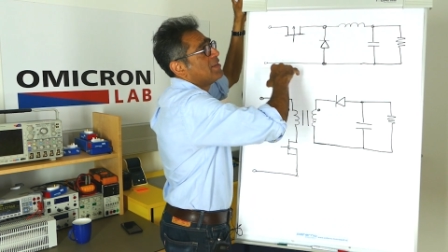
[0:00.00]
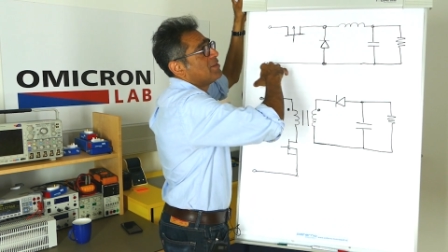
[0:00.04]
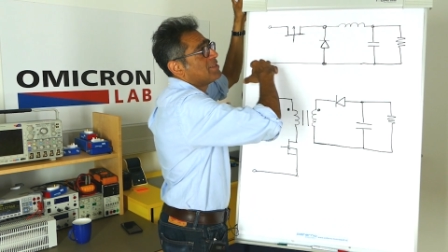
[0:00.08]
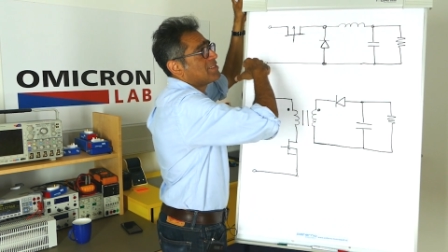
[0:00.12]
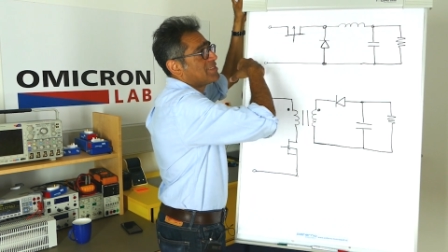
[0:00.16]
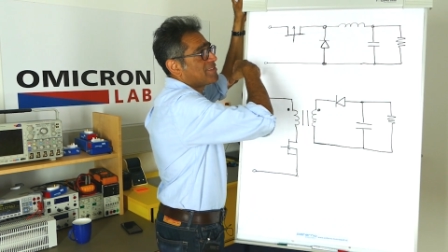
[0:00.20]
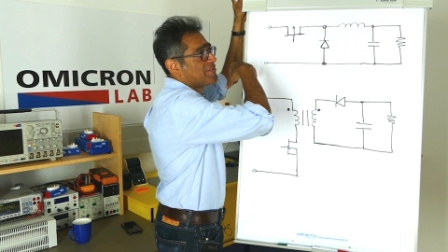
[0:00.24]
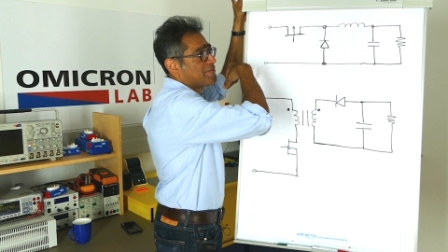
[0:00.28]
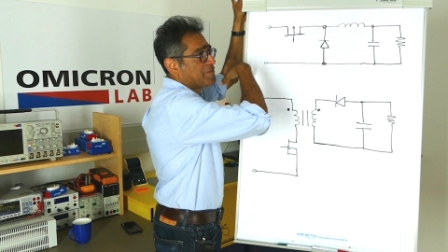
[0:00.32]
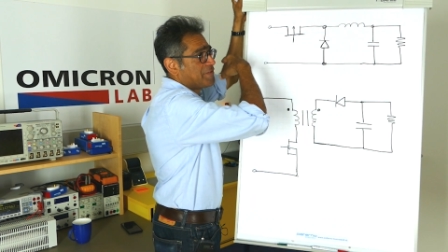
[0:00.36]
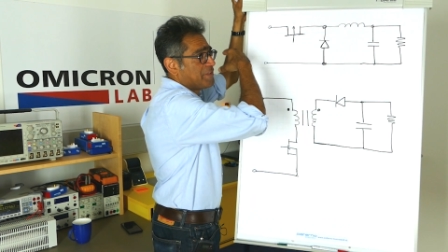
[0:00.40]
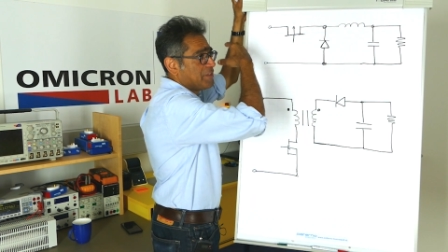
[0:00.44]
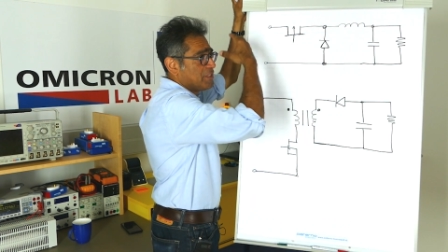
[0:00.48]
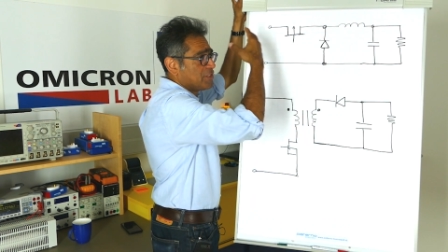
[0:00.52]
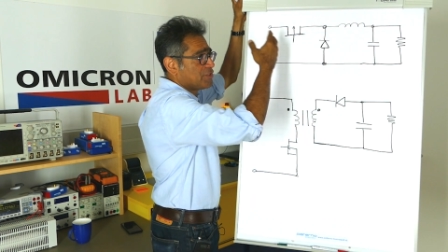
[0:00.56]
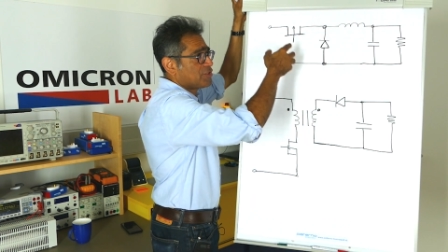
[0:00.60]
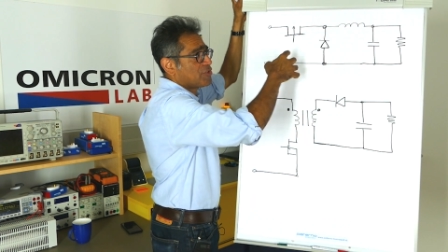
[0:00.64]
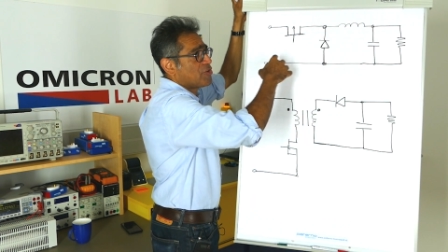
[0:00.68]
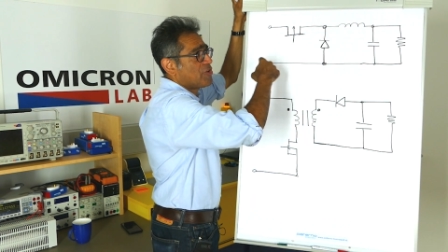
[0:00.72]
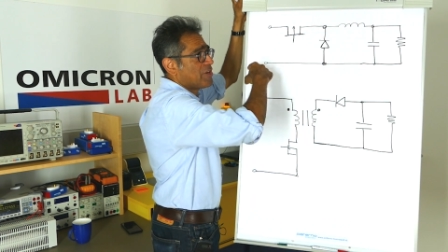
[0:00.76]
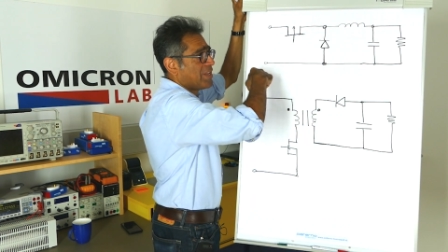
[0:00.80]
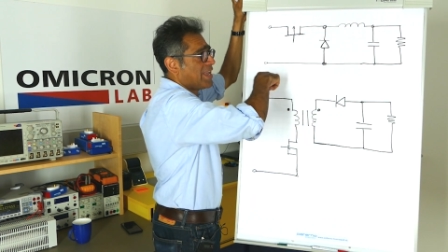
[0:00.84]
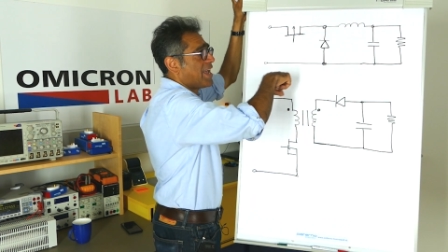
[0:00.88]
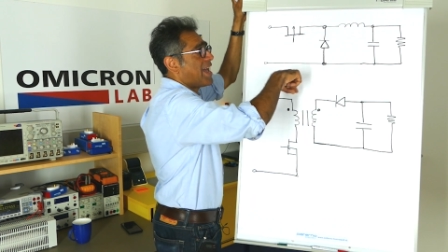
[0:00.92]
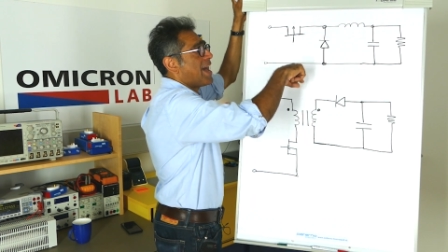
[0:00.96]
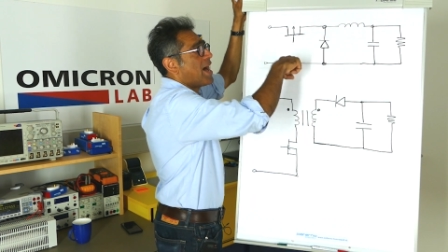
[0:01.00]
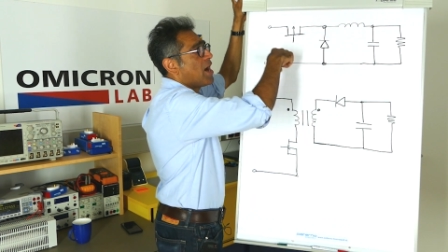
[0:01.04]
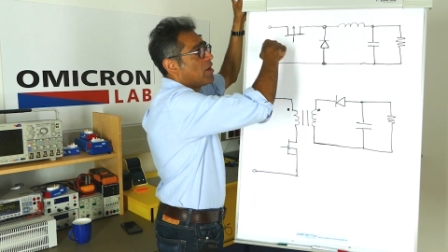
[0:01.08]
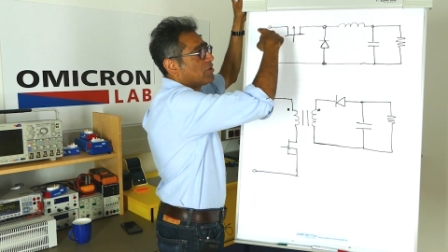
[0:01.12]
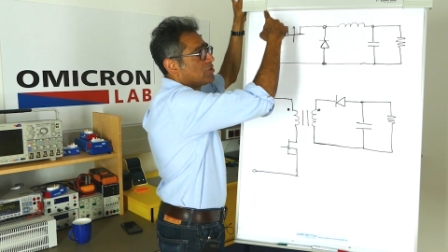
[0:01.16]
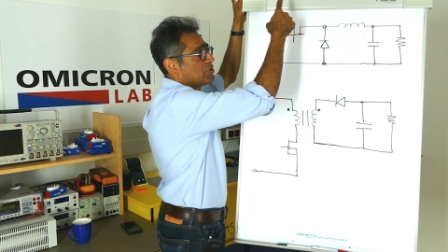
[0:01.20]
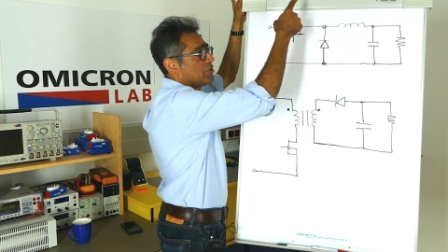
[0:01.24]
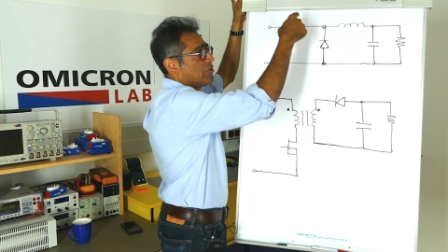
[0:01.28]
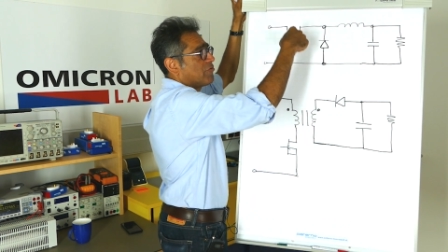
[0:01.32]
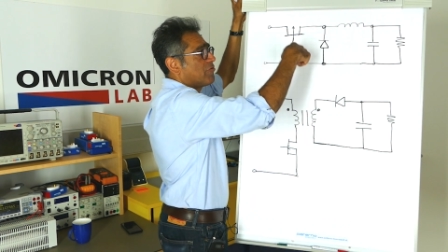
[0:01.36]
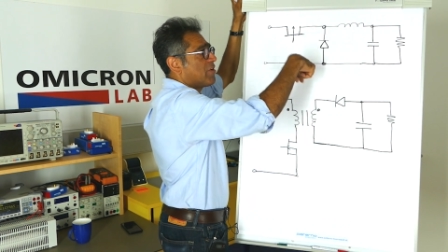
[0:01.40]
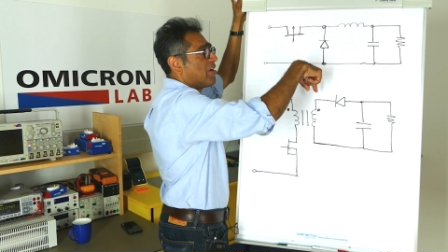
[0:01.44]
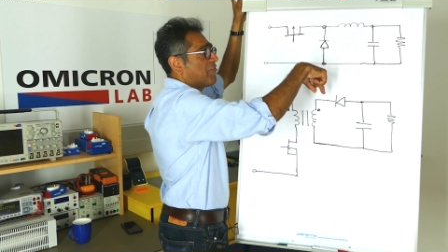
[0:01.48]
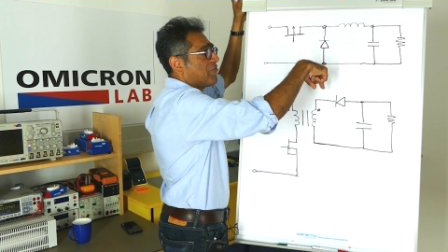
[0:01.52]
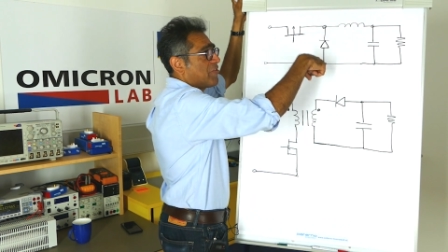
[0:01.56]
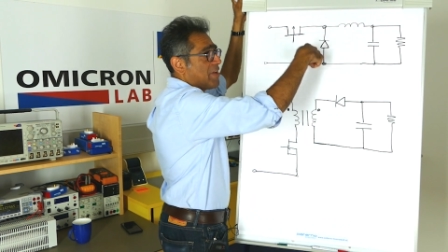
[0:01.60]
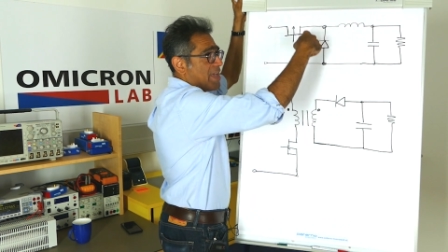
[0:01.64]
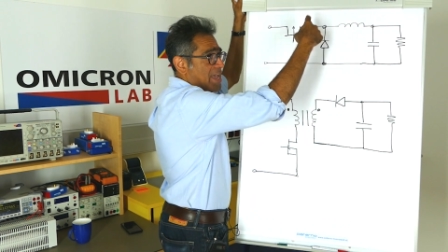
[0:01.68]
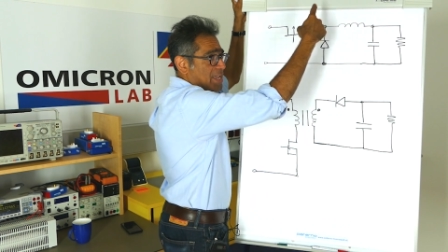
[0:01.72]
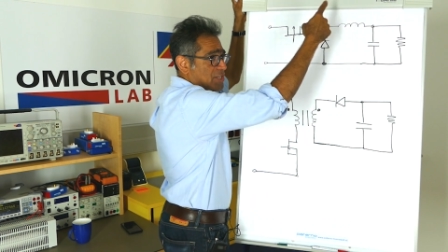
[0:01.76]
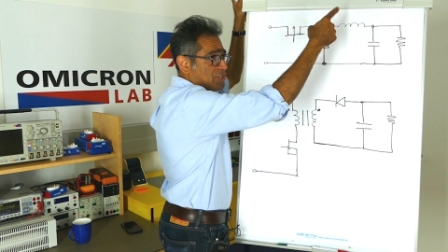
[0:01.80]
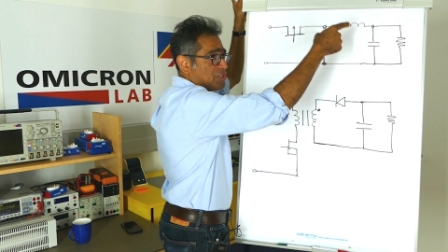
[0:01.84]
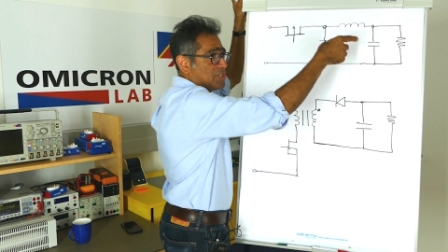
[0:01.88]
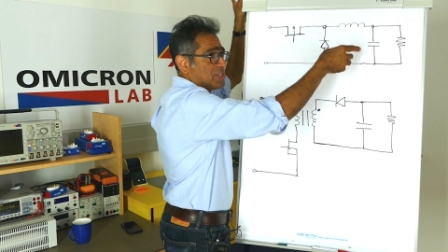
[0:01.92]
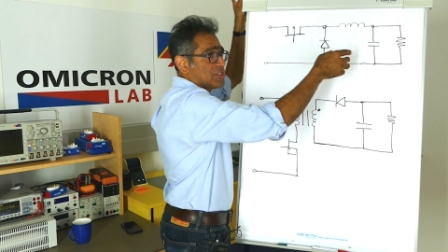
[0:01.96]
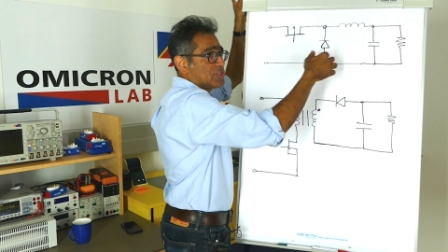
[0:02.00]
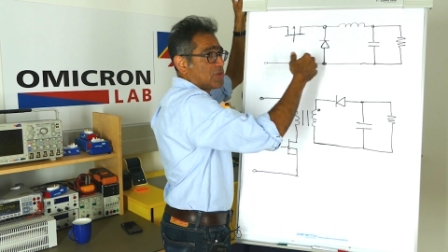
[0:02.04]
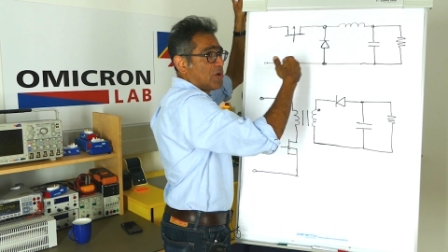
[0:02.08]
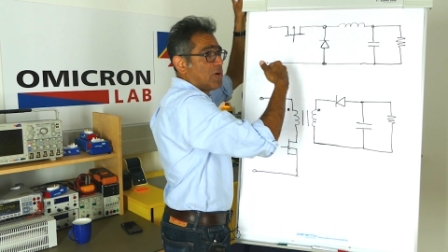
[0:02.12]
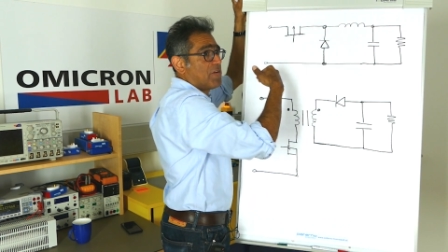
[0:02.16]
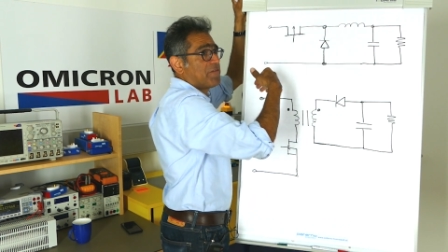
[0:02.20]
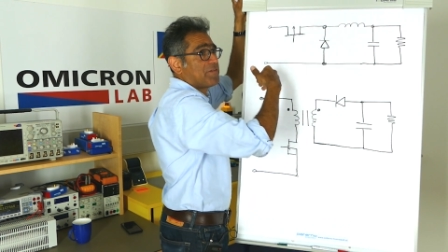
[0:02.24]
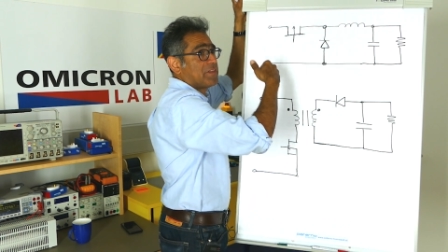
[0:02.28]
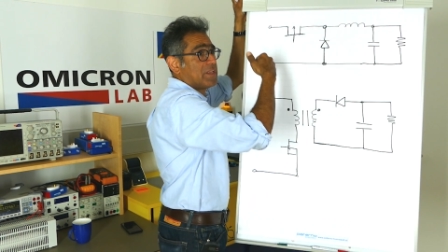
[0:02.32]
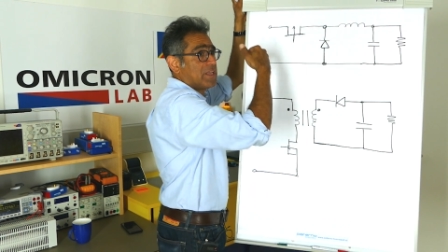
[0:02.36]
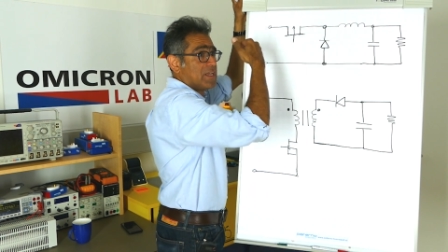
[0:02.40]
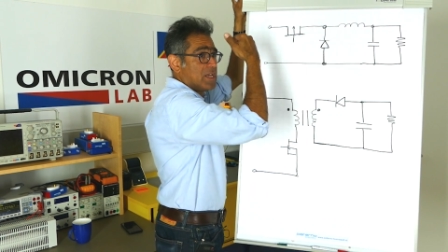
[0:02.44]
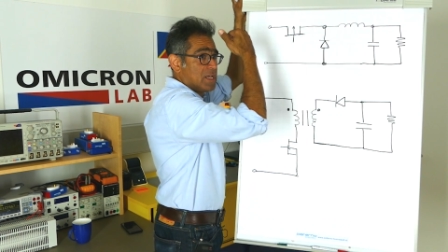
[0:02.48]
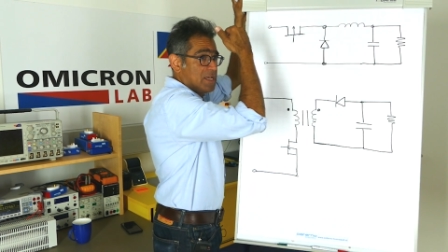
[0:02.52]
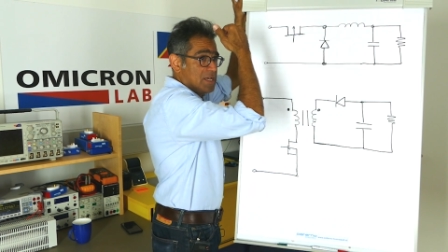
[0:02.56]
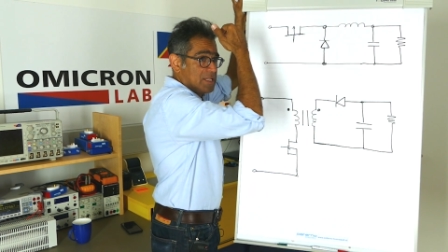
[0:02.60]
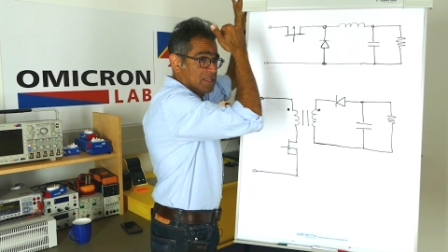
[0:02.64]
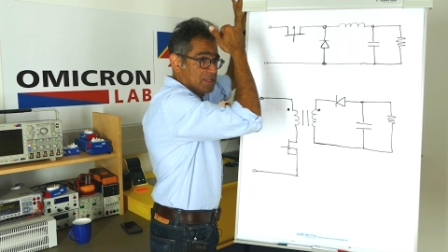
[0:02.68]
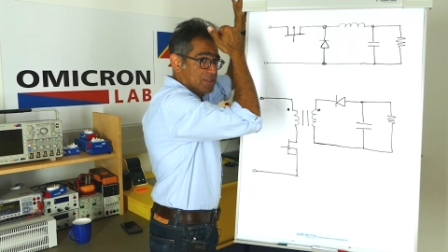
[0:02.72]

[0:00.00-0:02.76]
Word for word: filtering out the rough edges of the